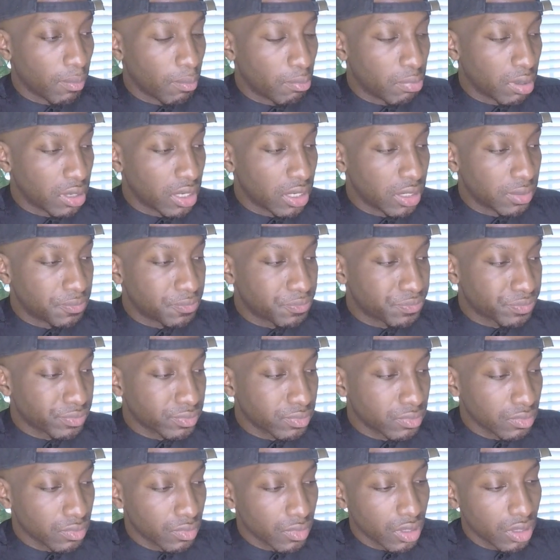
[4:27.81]
but
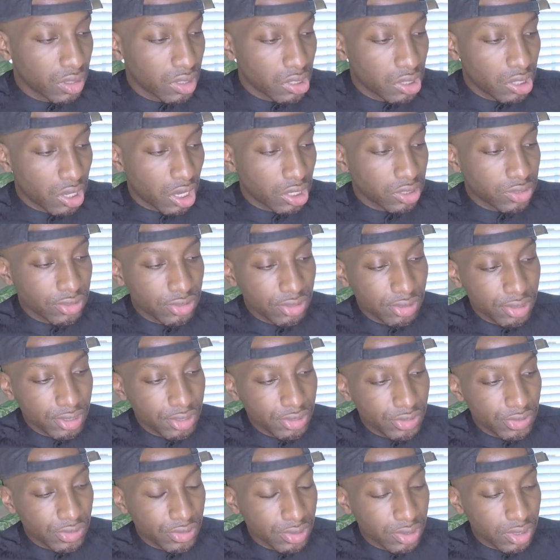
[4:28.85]
long story
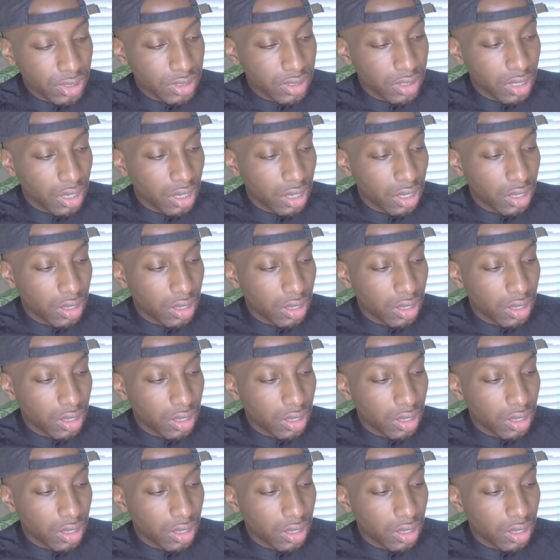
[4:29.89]
short,